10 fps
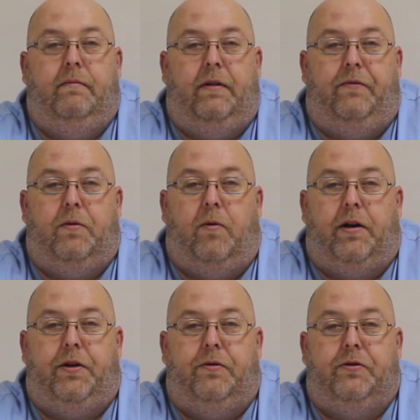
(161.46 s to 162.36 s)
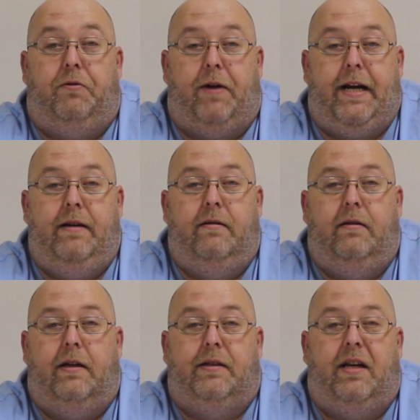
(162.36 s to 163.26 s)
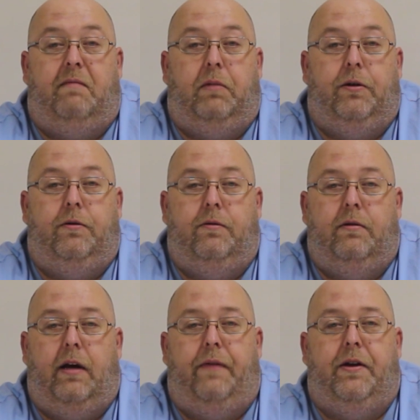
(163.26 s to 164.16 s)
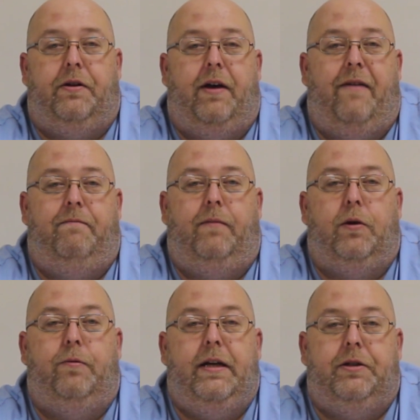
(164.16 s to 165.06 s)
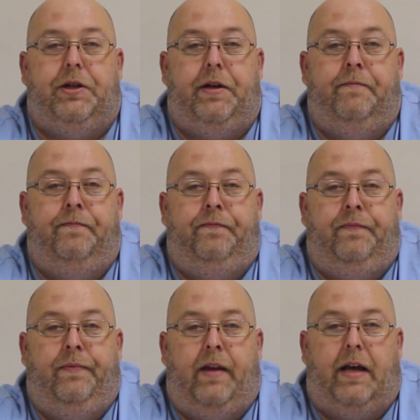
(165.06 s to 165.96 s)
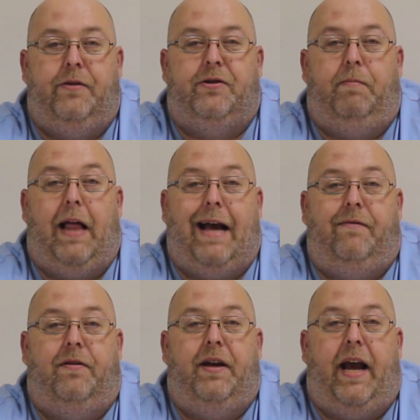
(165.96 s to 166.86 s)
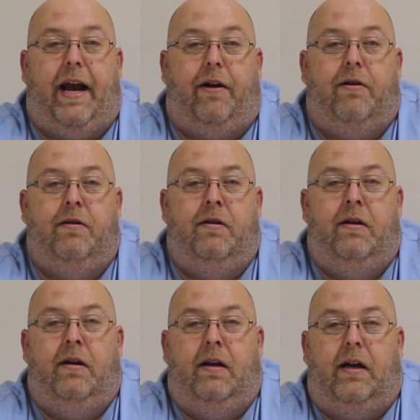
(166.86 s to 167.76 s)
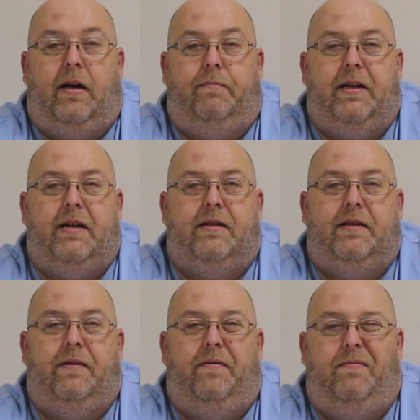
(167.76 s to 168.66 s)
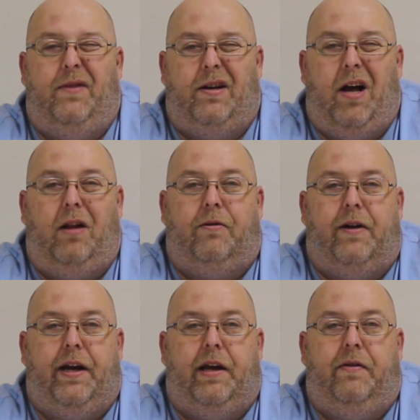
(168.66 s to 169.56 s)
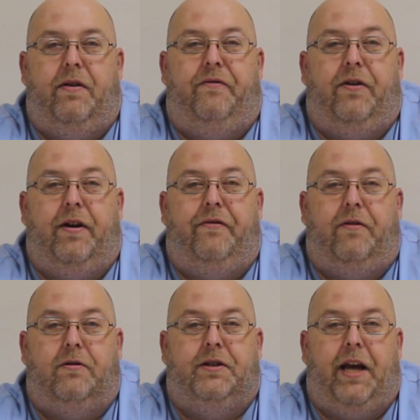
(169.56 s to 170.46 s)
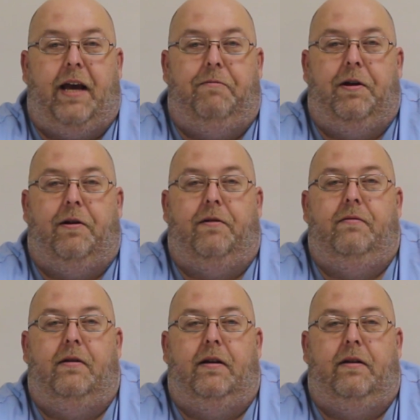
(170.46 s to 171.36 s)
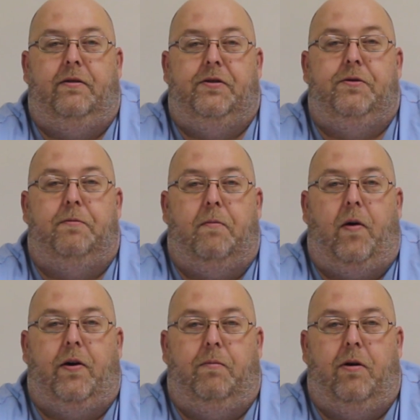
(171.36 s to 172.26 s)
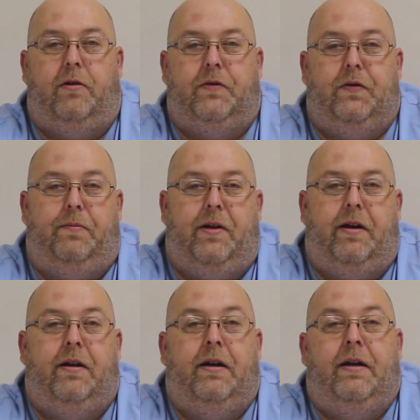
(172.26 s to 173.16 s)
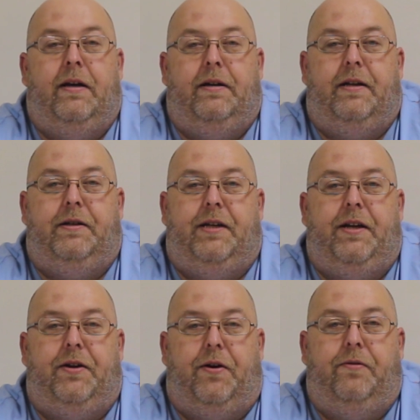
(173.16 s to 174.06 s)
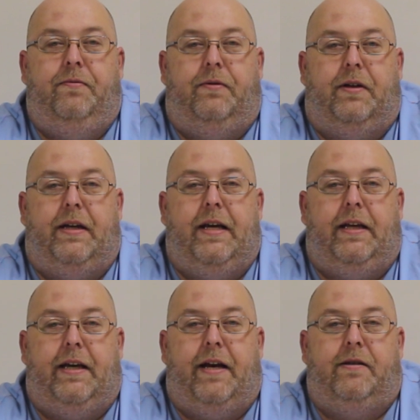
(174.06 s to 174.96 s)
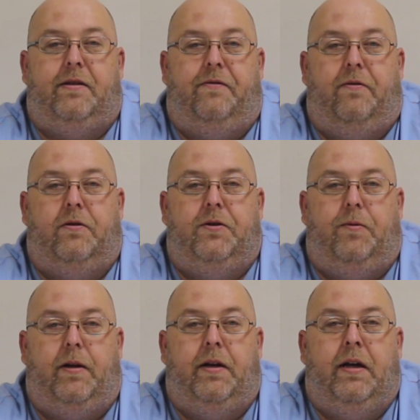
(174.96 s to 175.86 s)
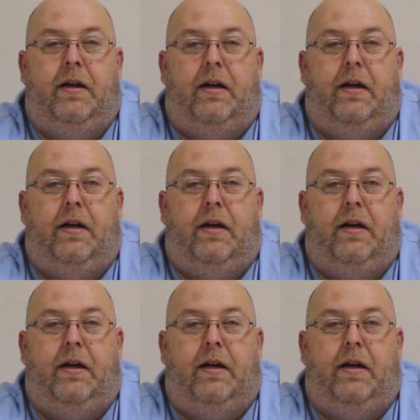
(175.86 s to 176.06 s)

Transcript: if you want to use green instead of blue, and then you have Luigi. I used black for the hair because the coloring in the very first game here, the Super Mario Brothers from the Nintendo, the NES, the first one,